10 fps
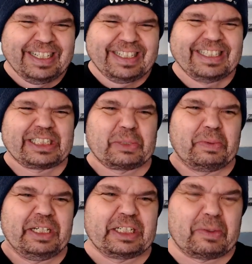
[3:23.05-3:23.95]
this
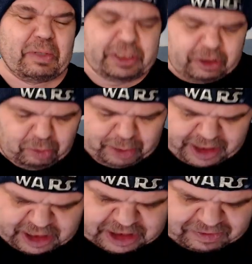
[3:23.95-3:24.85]
green crystal
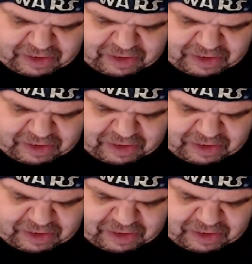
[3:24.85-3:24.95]
because of the